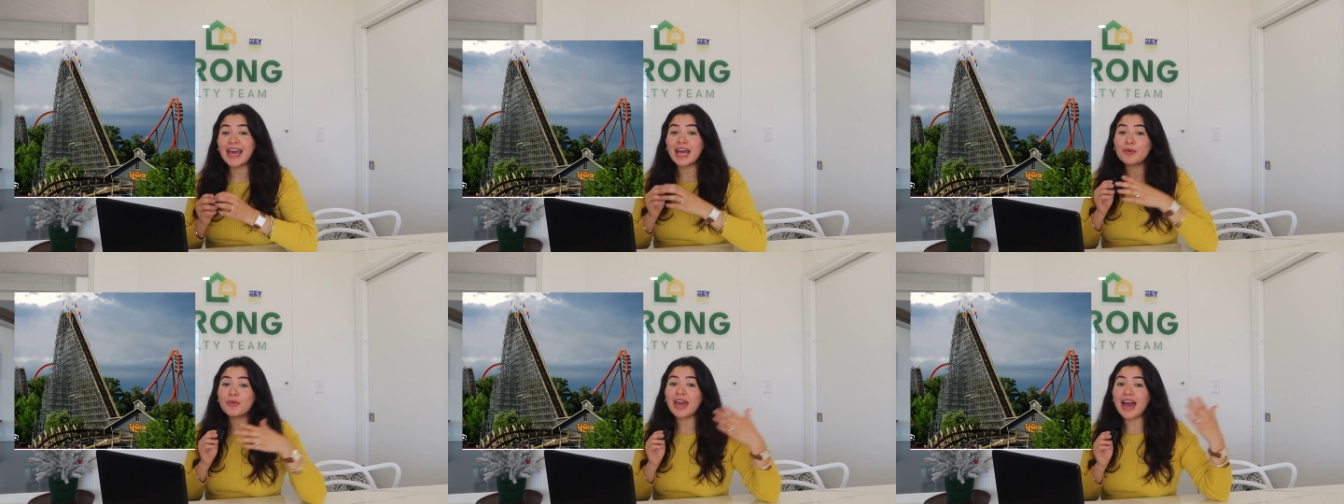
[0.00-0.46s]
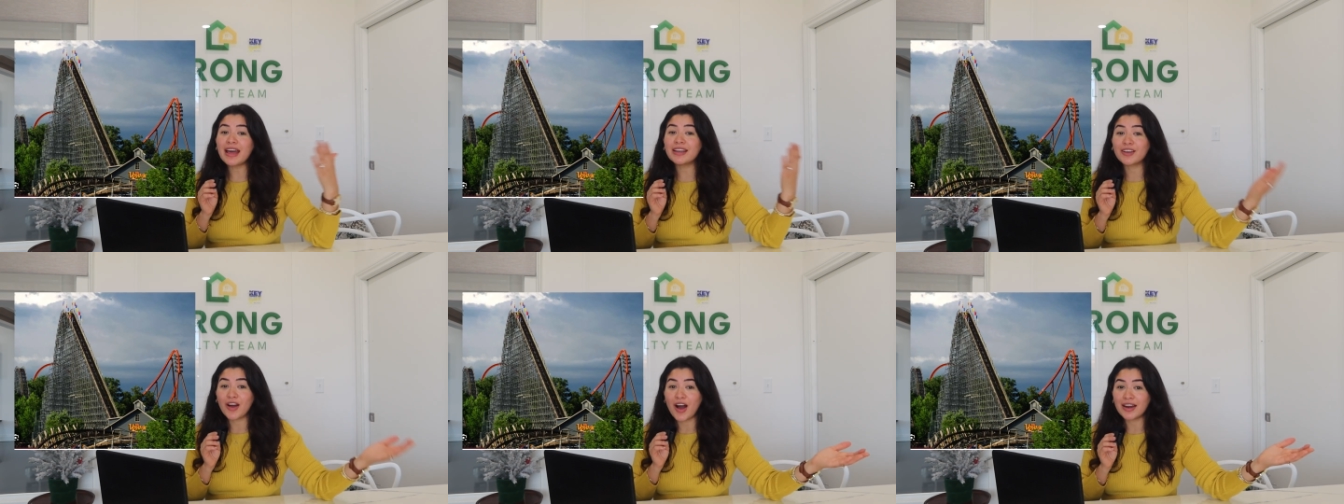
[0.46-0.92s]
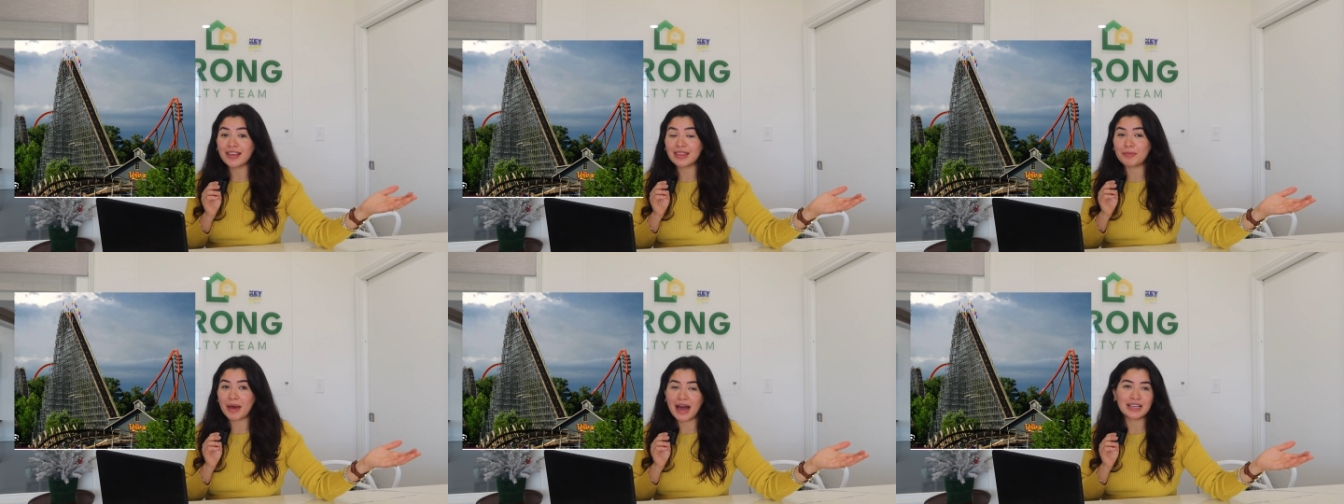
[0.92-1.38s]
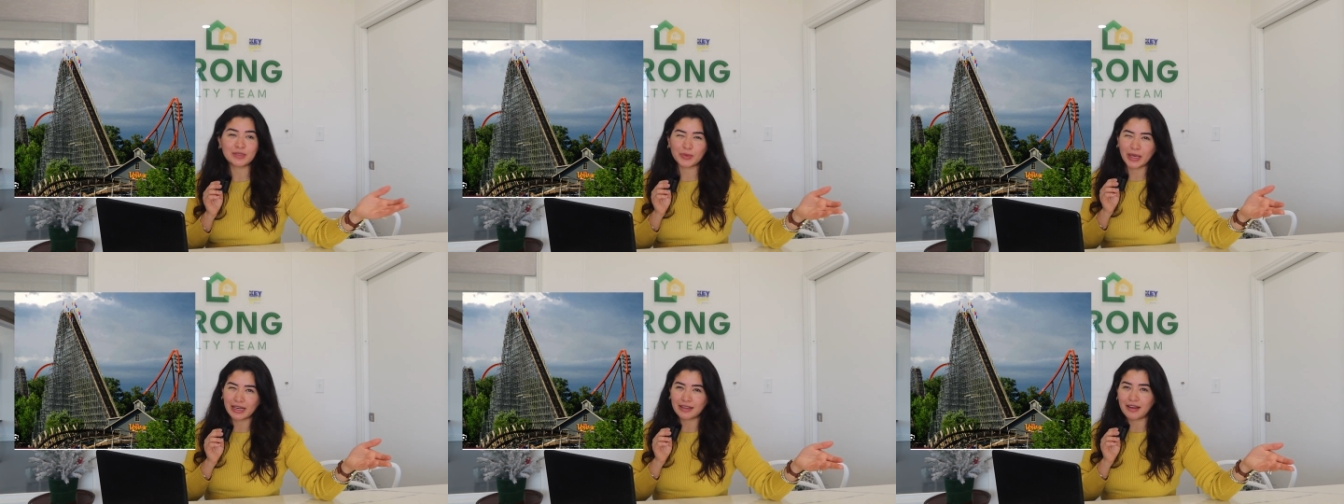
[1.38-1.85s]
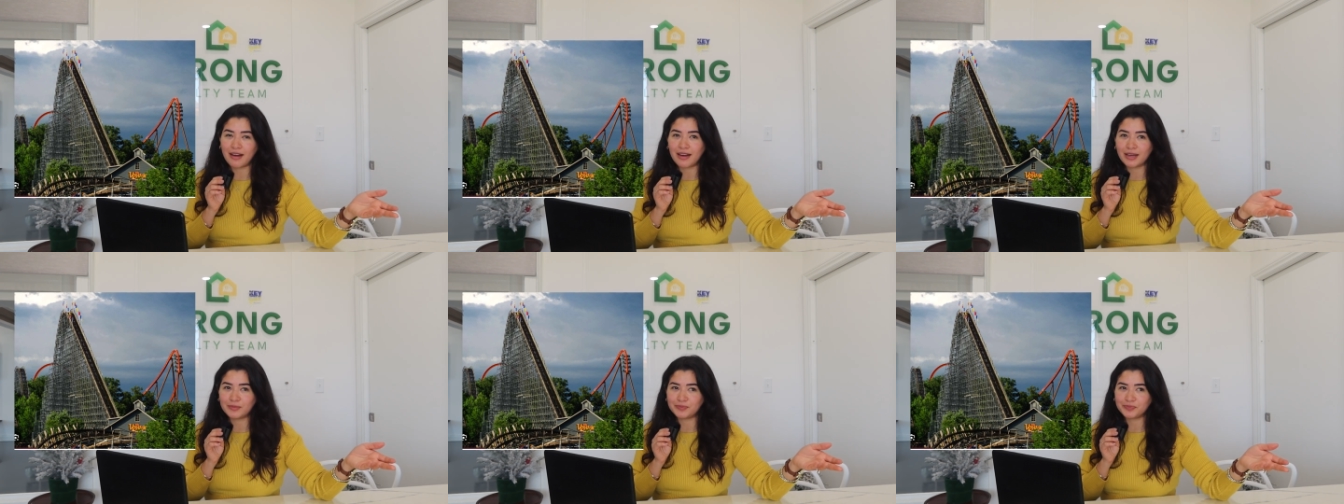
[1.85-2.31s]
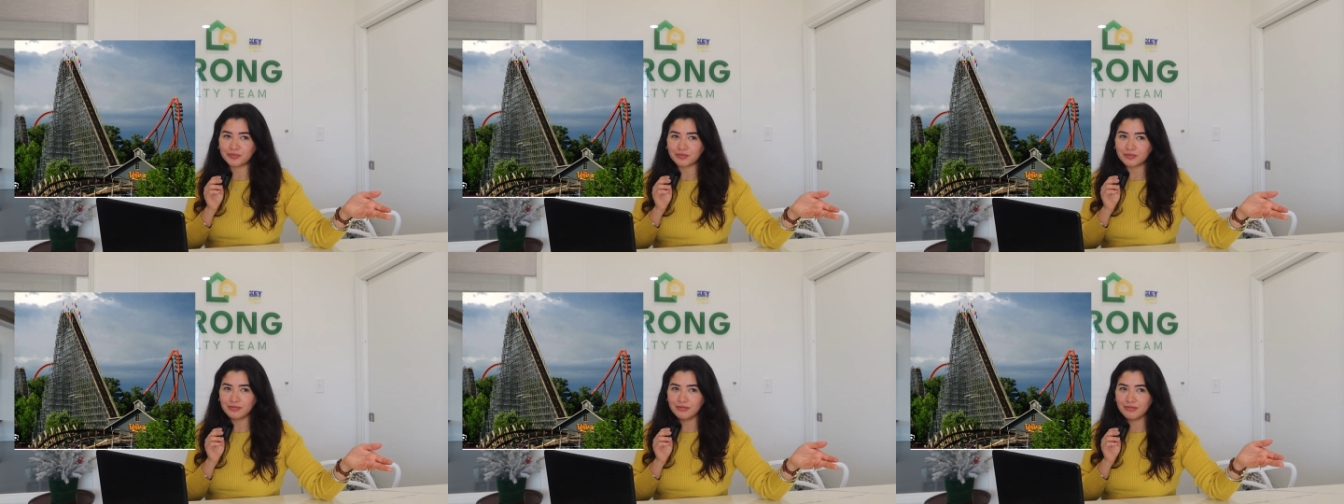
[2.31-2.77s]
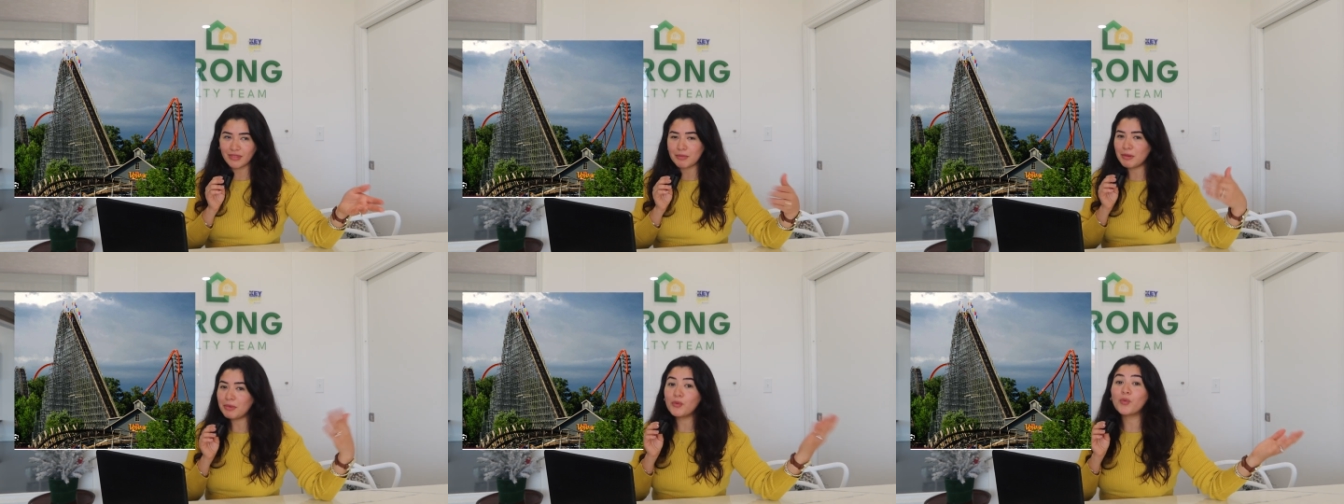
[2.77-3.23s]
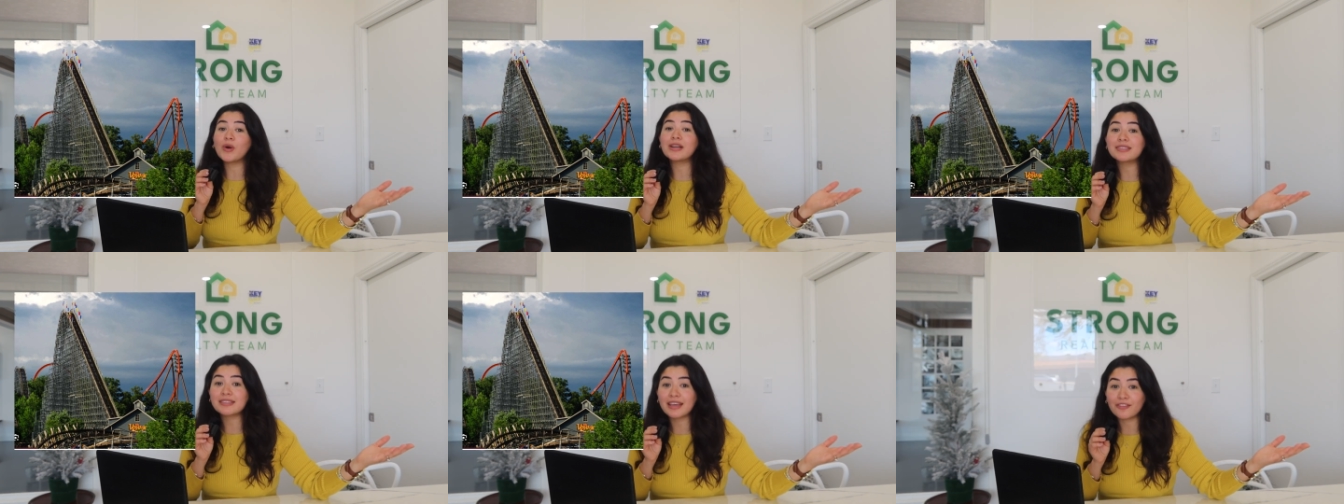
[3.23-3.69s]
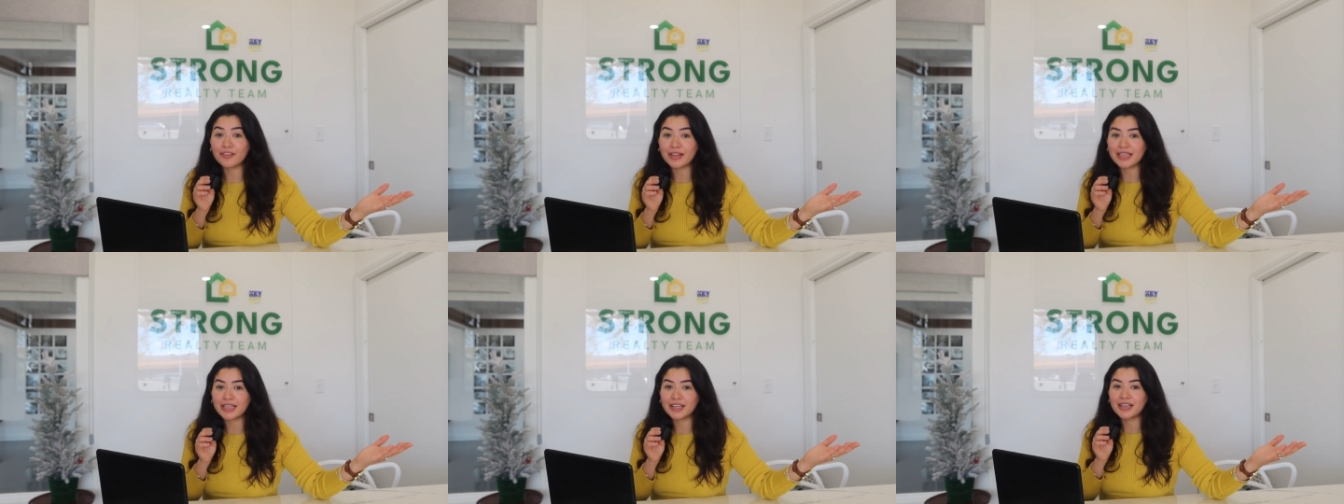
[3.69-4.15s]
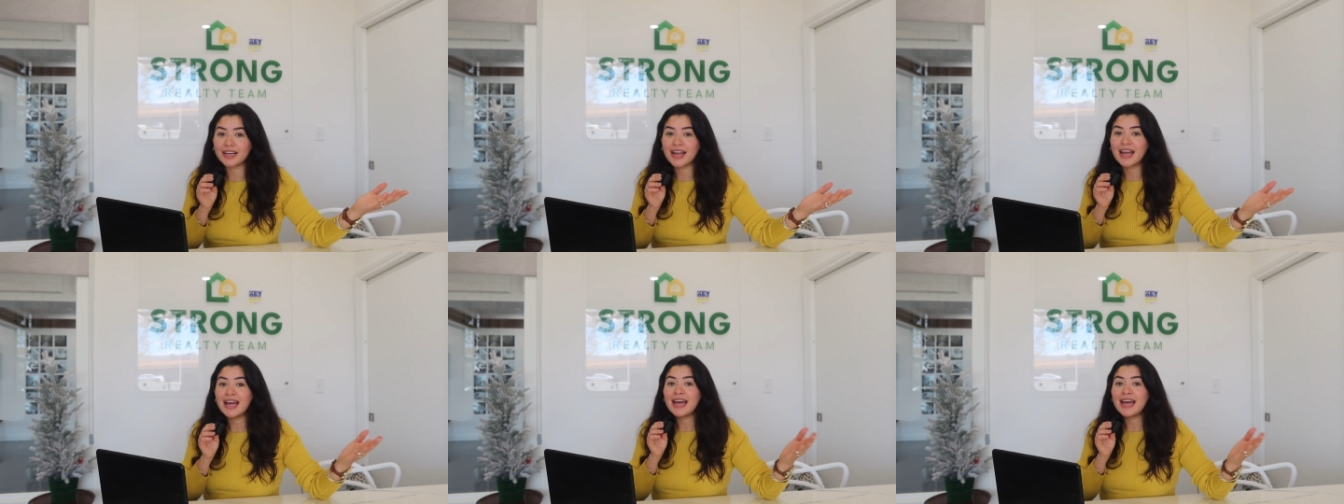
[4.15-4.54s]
And we had gone in the past. We had gone maybe once every year.